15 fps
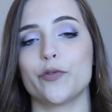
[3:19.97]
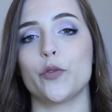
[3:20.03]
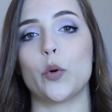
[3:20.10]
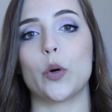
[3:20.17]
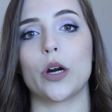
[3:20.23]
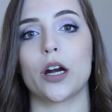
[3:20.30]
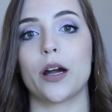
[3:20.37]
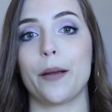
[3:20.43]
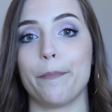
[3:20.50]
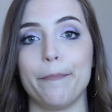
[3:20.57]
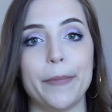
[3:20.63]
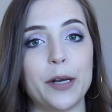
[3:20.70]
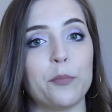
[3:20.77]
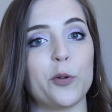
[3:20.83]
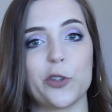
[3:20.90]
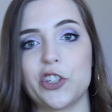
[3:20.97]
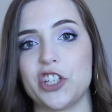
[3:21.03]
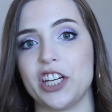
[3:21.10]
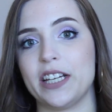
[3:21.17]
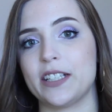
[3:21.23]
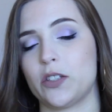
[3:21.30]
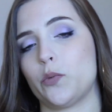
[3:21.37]
for minimal
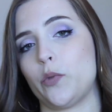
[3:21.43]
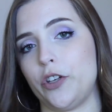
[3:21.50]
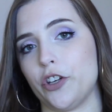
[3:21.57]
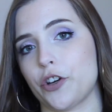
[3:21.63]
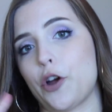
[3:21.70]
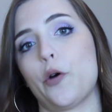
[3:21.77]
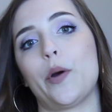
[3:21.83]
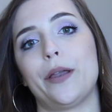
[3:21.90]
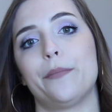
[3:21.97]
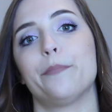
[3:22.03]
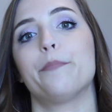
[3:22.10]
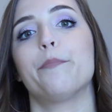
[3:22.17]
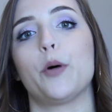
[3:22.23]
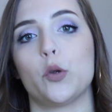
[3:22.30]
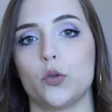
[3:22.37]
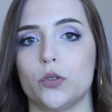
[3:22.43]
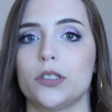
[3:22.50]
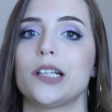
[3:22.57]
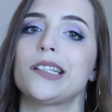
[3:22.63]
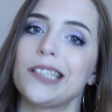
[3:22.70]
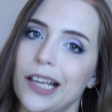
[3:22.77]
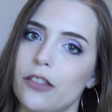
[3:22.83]
cheeks when you're going bold
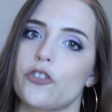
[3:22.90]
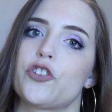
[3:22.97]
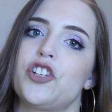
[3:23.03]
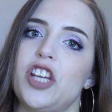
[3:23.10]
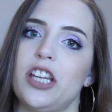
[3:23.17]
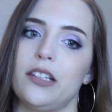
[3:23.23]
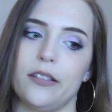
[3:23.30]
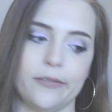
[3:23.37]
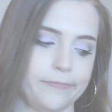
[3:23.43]
on the other shit.